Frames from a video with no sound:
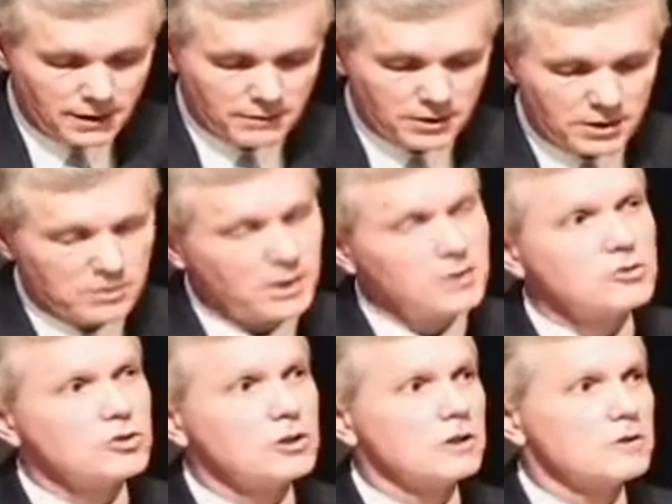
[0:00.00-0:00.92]
The
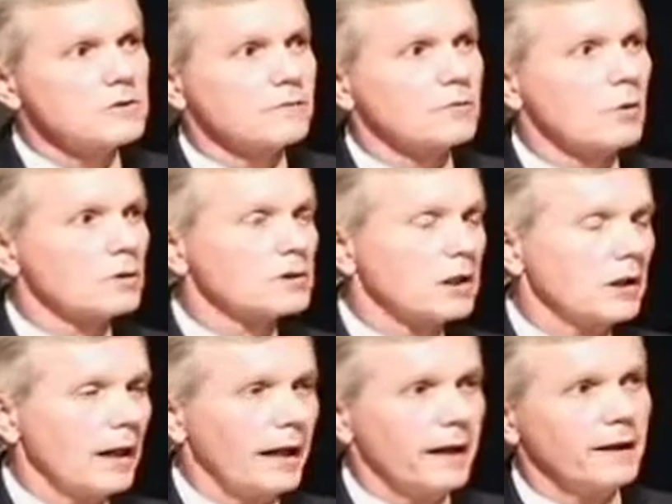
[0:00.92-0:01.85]
engineers of North
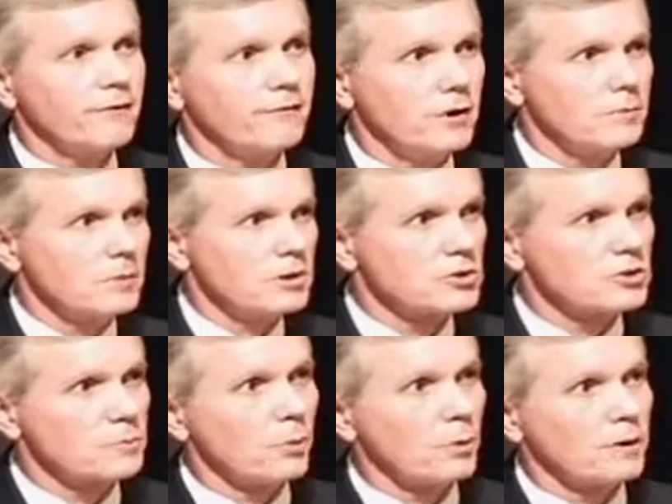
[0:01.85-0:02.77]
Carolina have very much
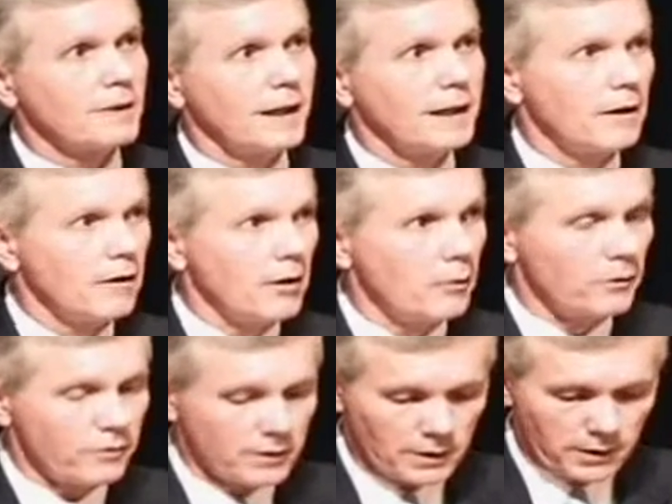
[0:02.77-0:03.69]
supported that along
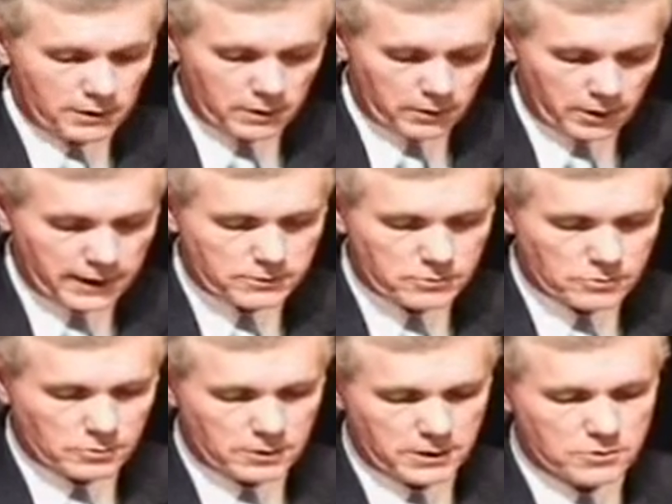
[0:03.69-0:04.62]
with the
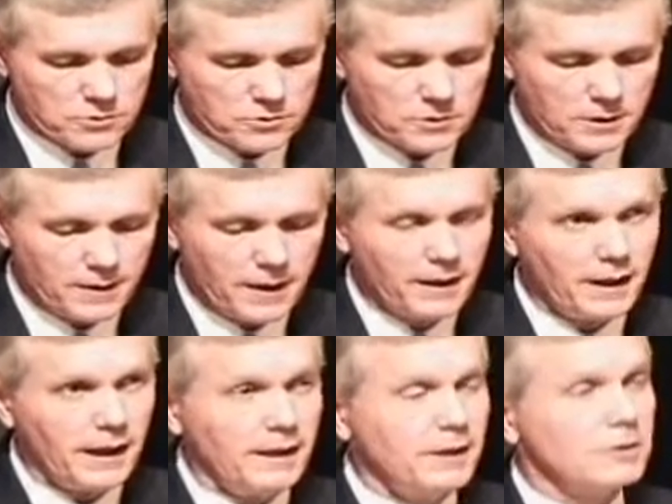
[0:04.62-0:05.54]
electrical industry.
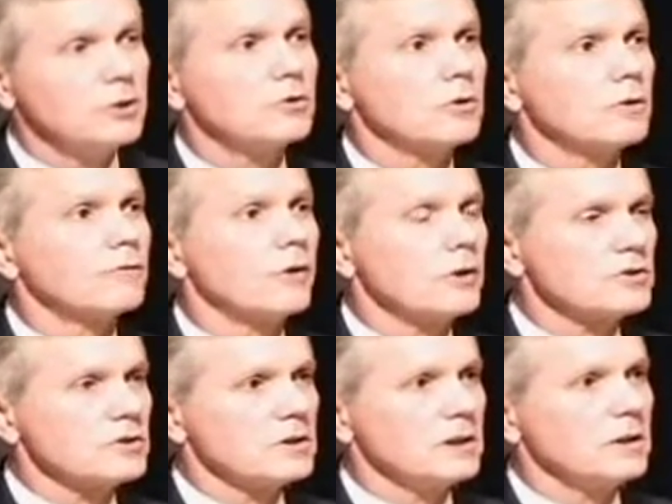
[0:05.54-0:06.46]
And at Duke
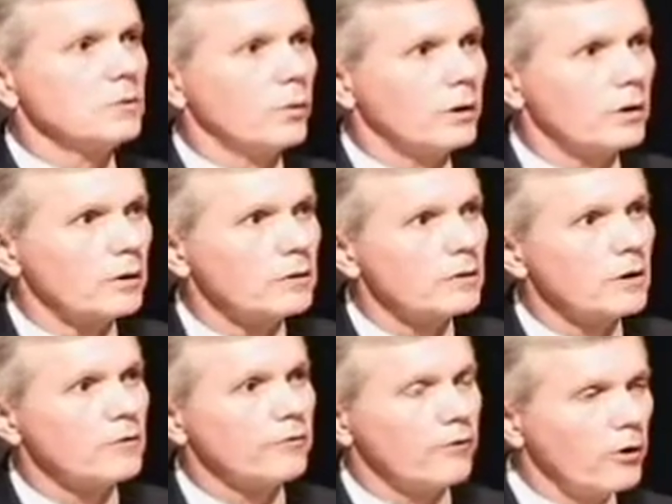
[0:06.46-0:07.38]
University, we are
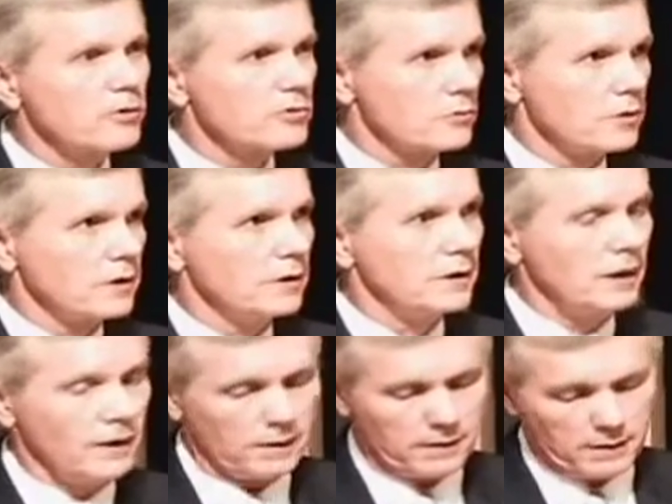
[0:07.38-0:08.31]
fostering
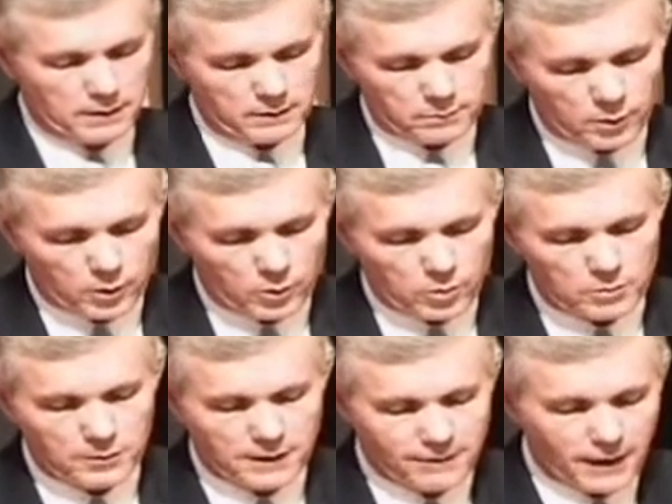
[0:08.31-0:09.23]
a
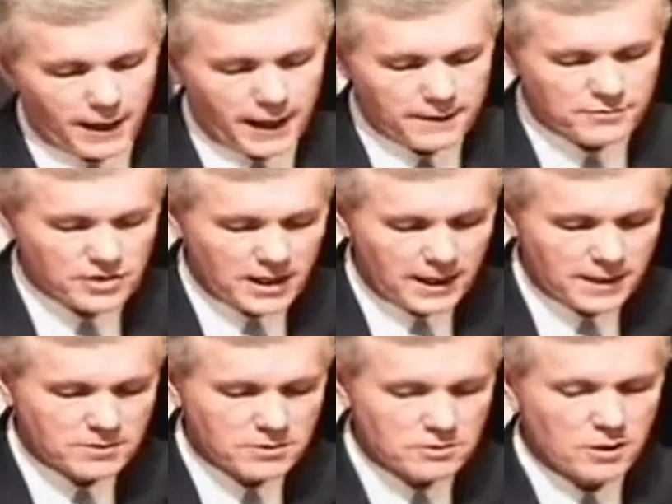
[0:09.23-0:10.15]
program in the life
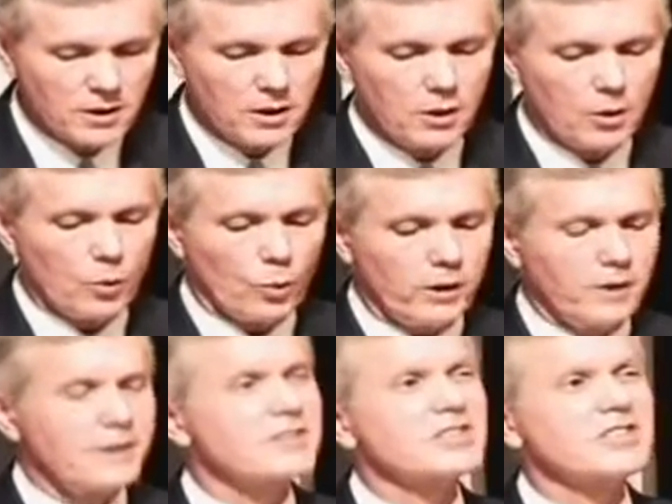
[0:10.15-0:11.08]
sciences. We're
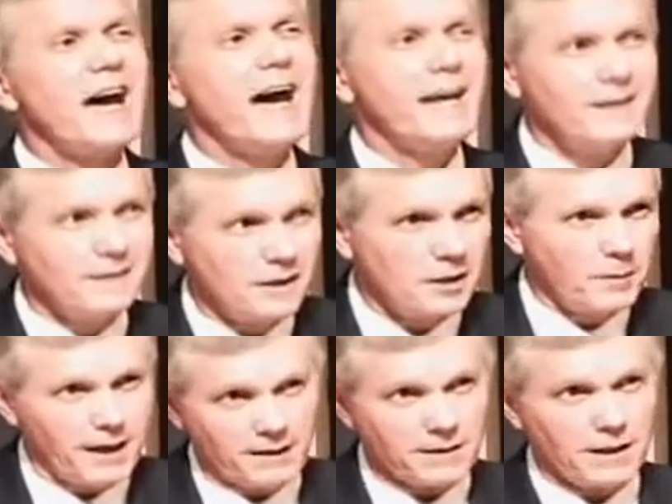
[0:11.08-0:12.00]
excited
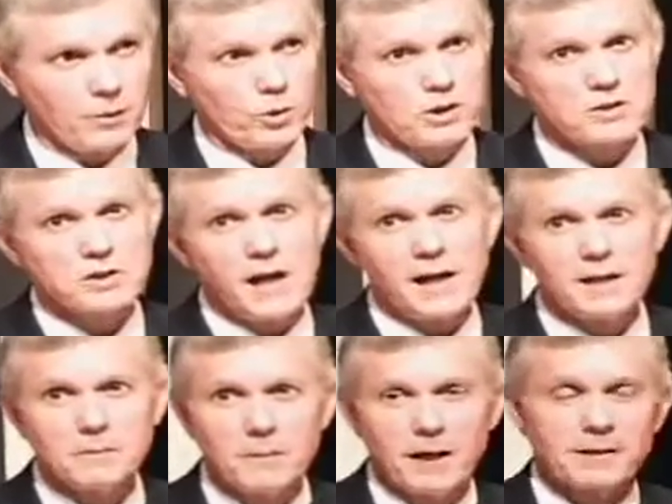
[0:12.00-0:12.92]
about that. We're
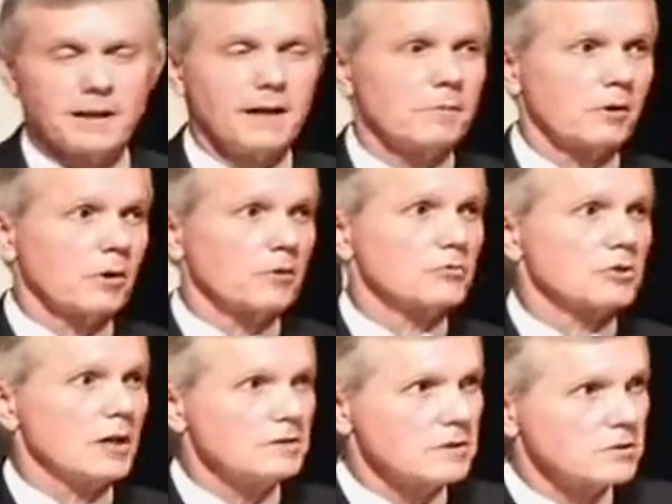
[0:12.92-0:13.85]
excited about that because
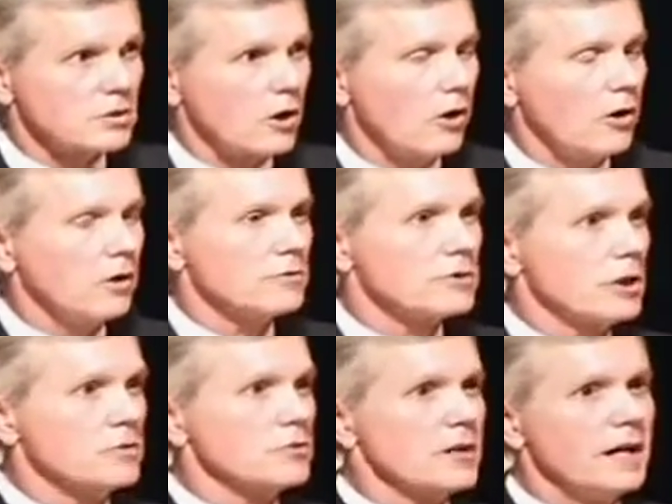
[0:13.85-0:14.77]
just as Carl and
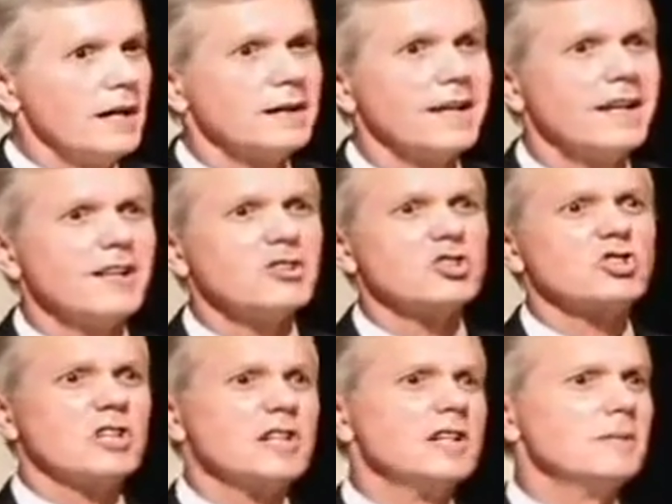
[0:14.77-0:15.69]
Joe said,
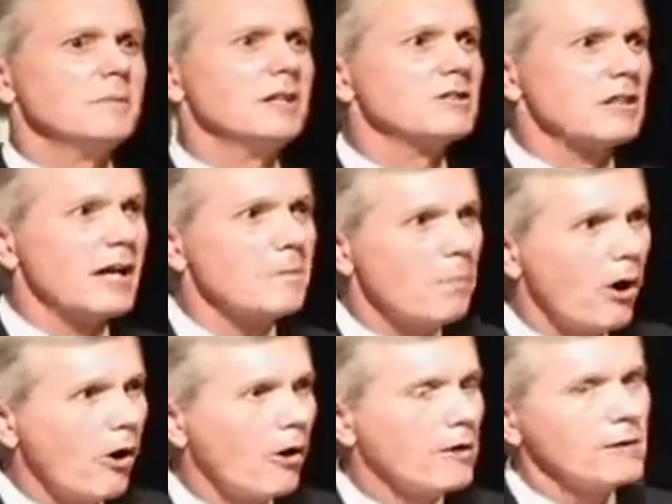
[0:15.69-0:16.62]
STEM is a
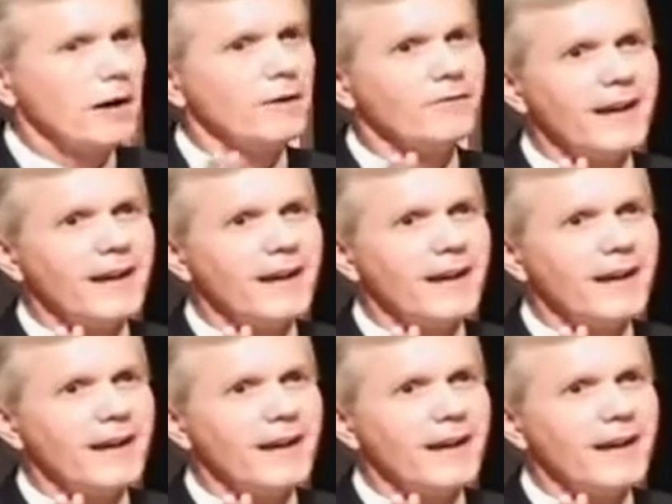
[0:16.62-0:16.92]
part of